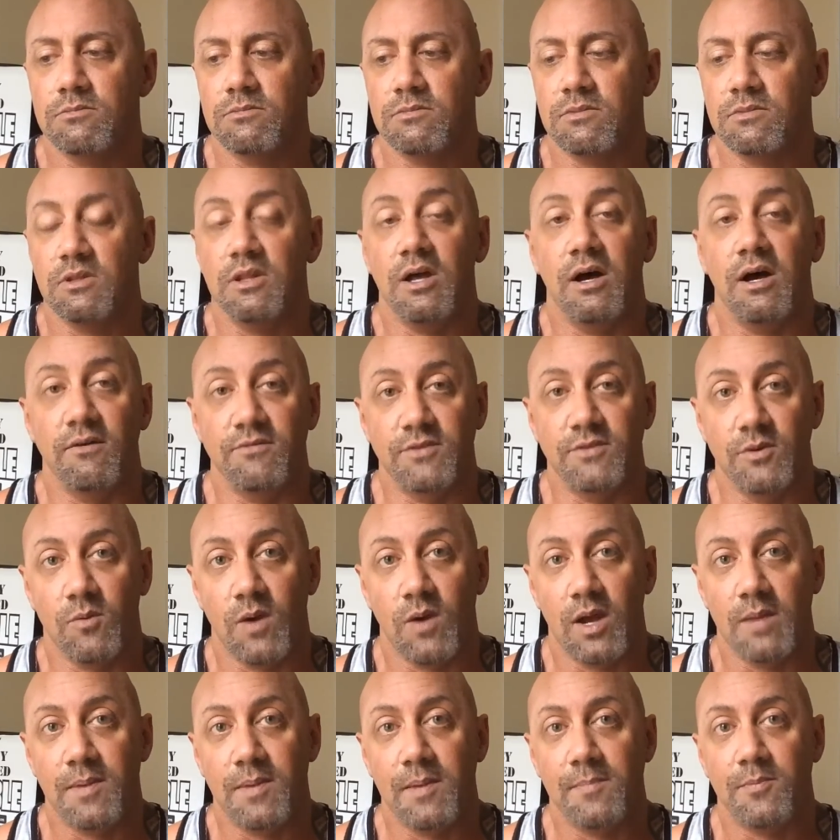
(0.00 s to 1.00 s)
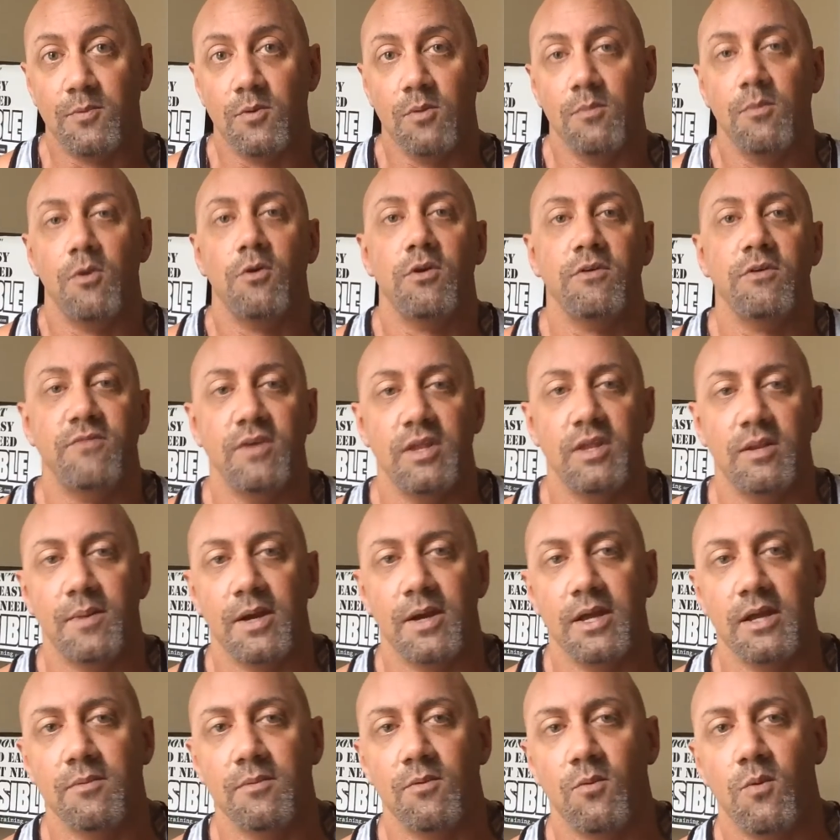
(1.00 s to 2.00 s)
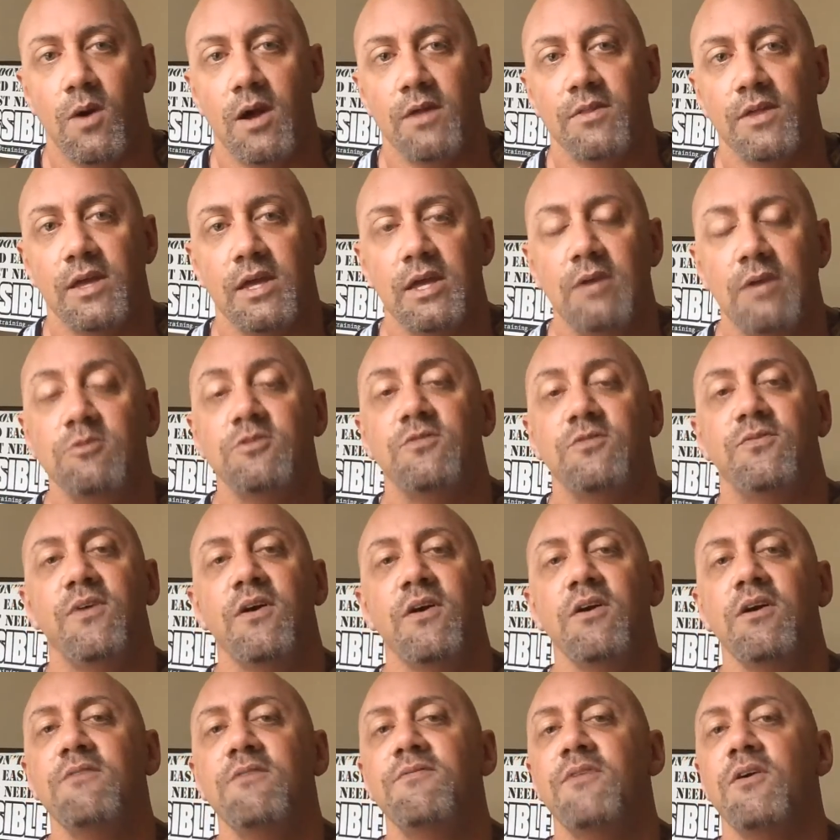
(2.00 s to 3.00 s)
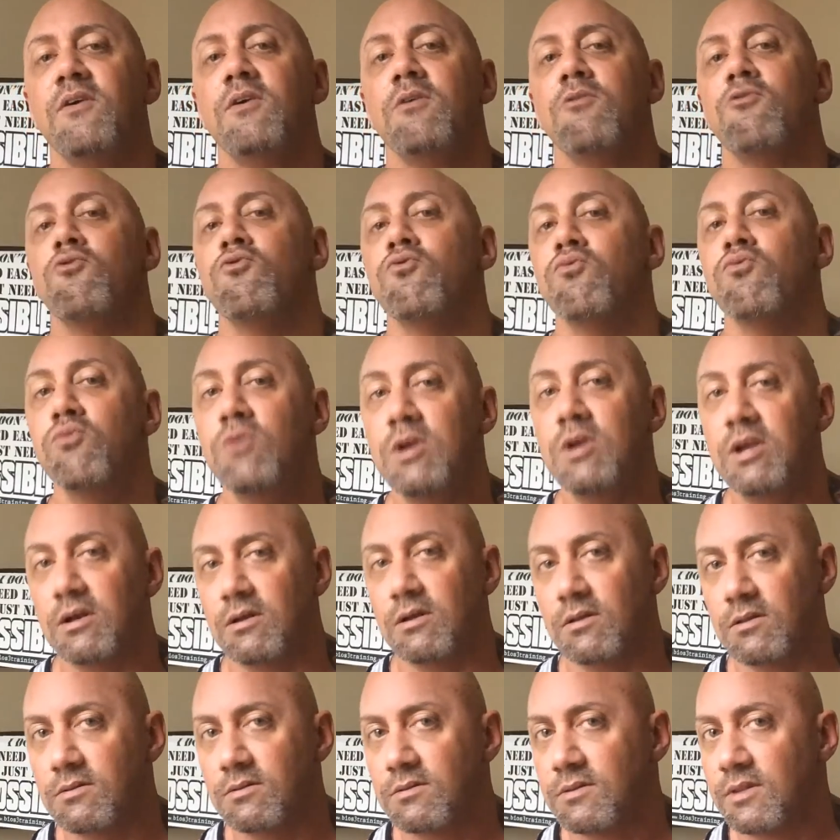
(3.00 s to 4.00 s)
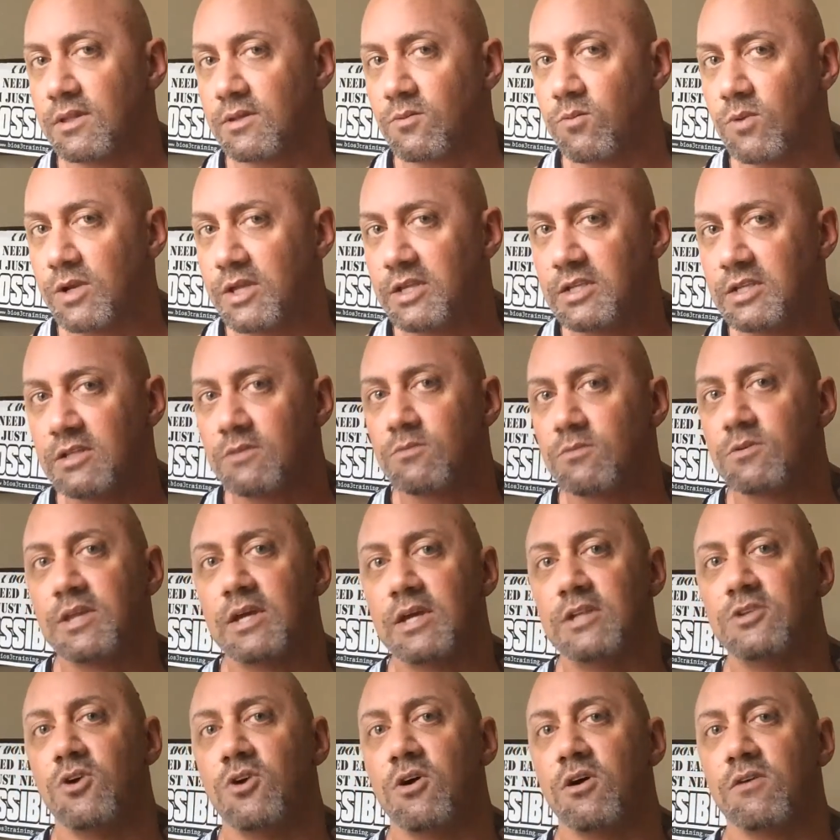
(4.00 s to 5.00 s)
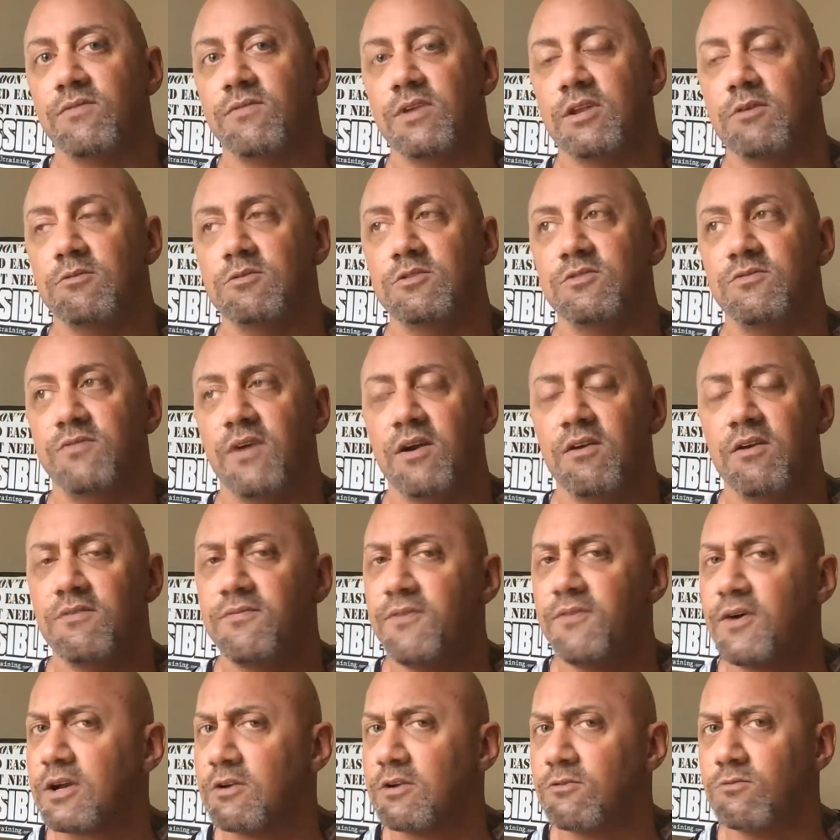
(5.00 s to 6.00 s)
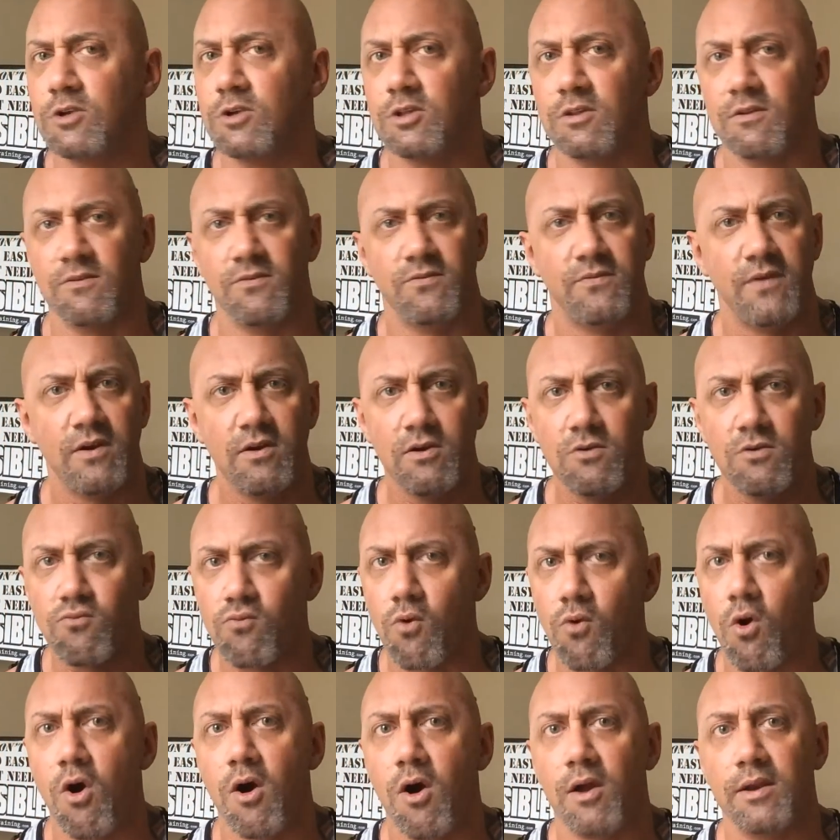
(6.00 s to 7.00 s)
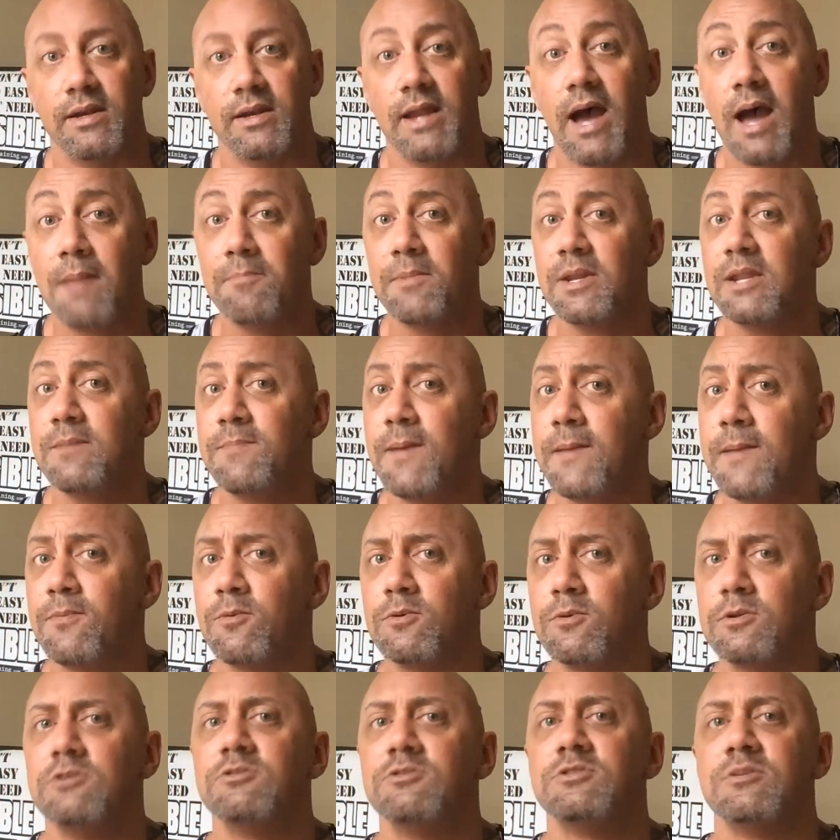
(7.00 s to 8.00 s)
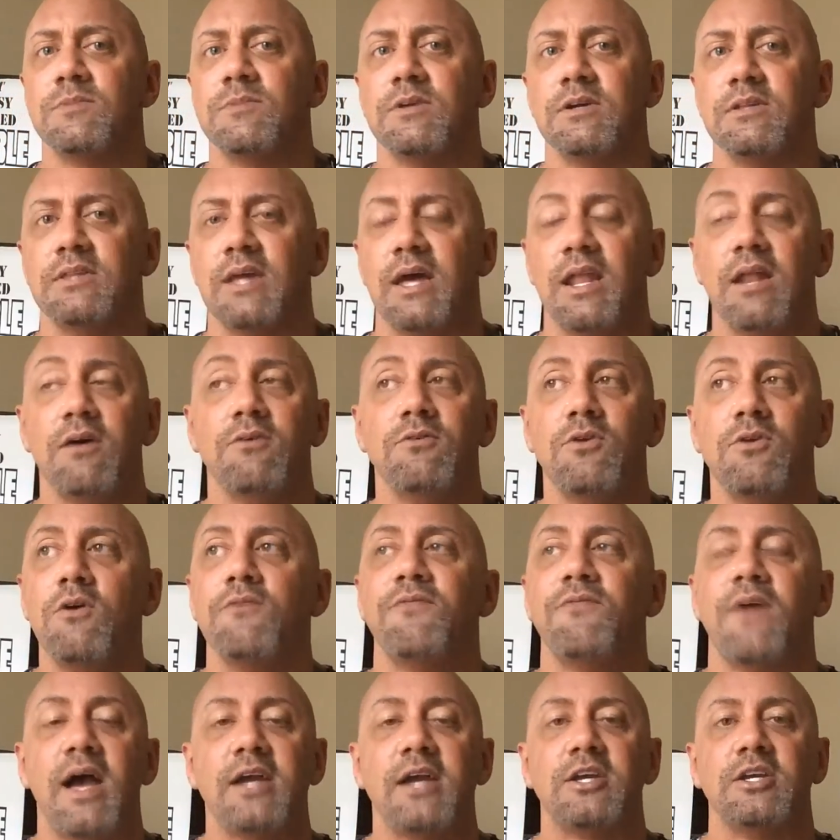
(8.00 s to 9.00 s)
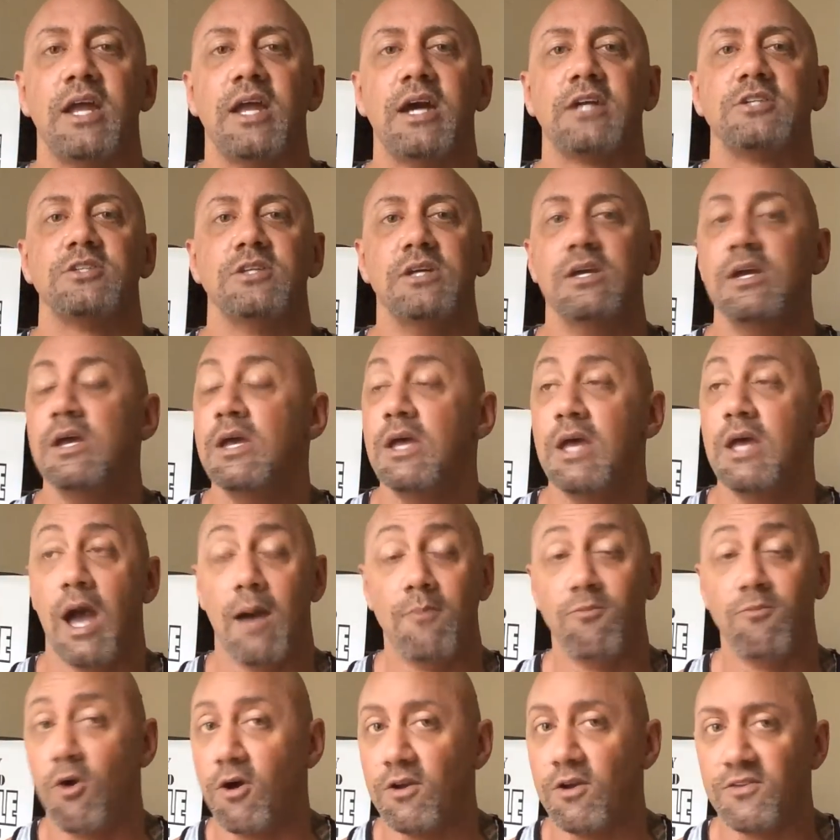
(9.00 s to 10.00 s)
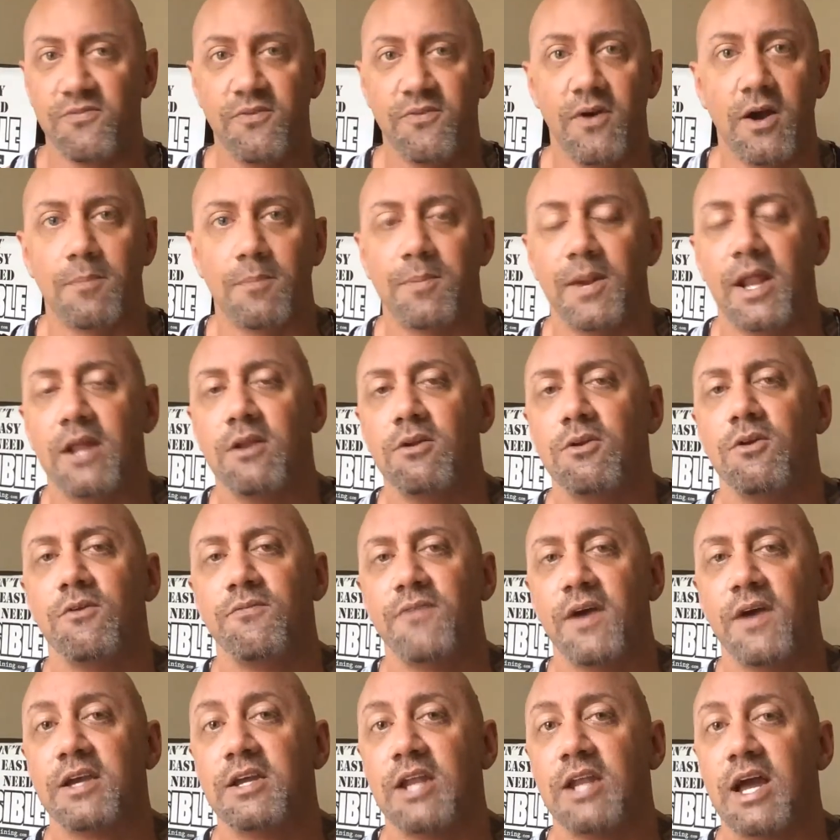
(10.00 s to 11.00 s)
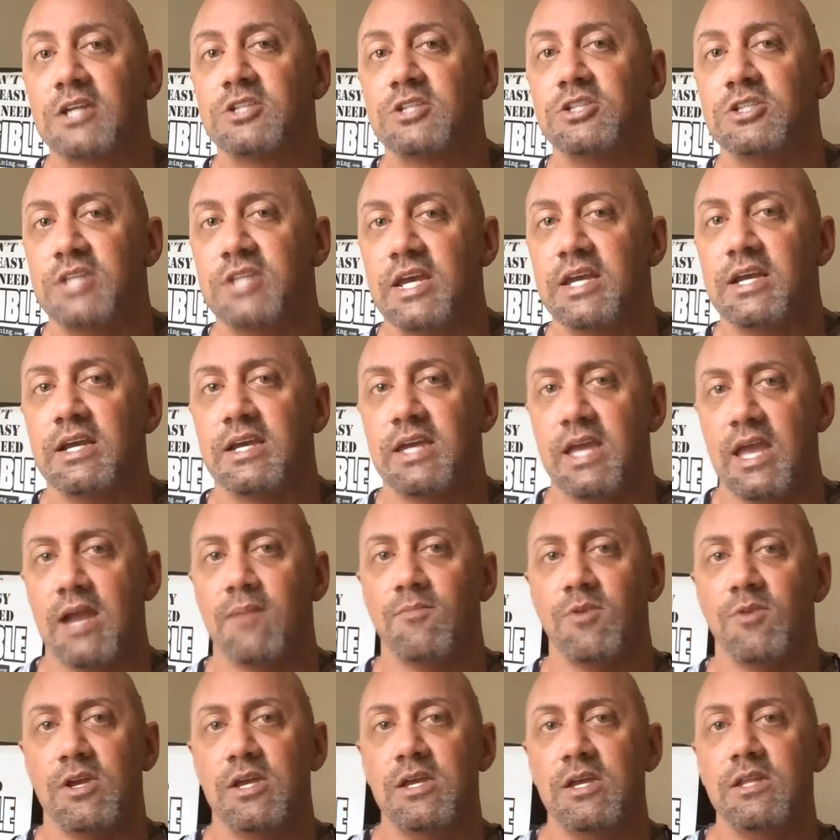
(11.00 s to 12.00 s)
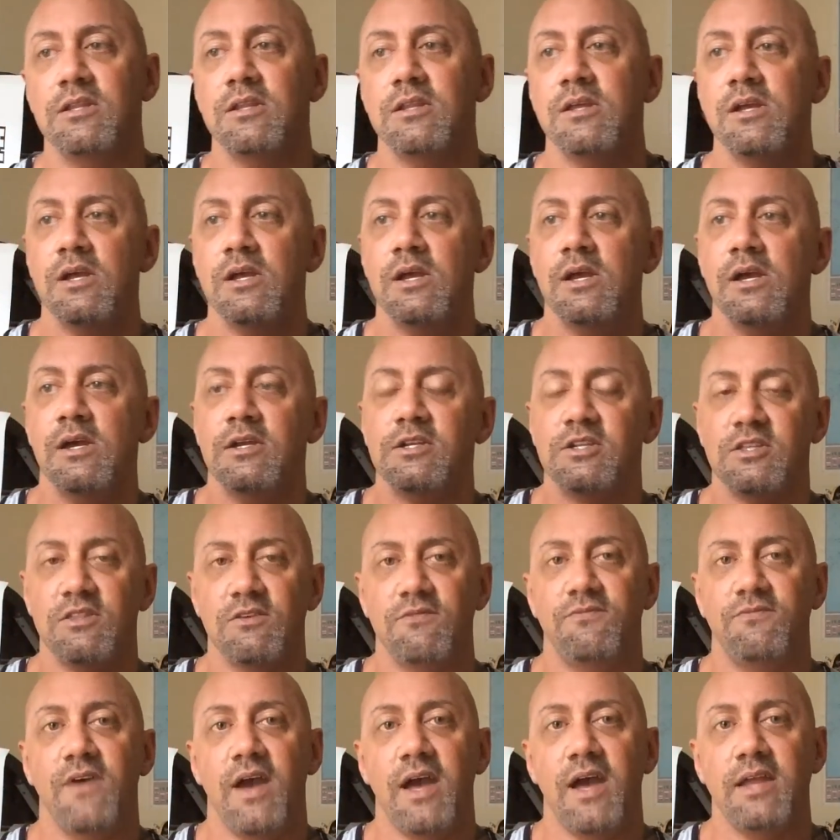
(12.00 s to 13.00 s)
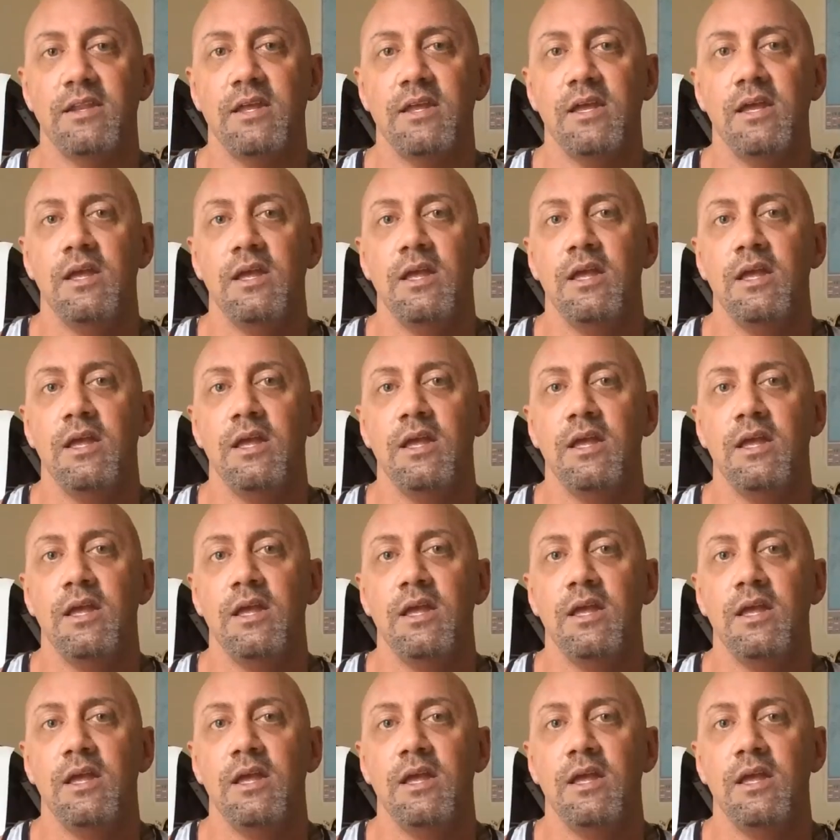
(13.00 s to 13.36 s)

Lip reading: loved and why people were motivated by him and why he was very, very real. Like what he did with that dog video was very fucking real and very raw. Not many people would do something like that. I don't know if I could actually, I'm raw as fuck, but I don't know if I could actually take a camera in to the vet